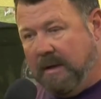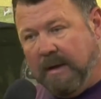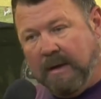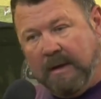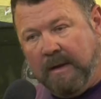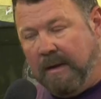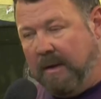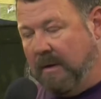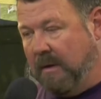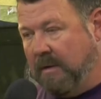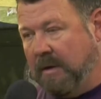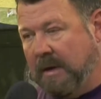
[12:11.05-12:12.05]
And,
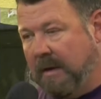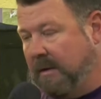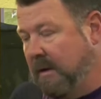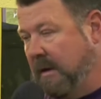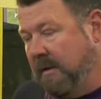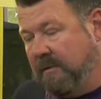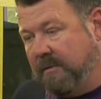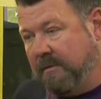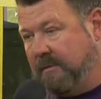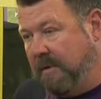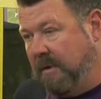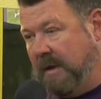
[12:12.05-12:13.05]
you got
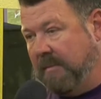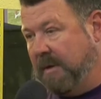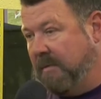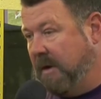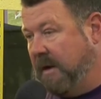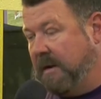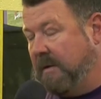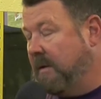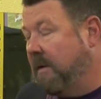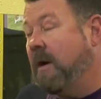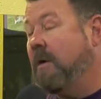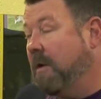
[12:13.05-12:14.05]
to be ready
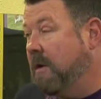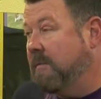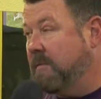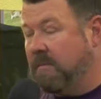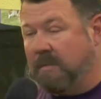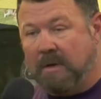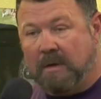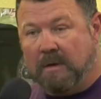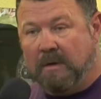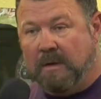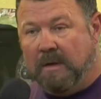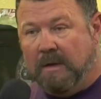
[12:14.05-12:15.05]
on all of them.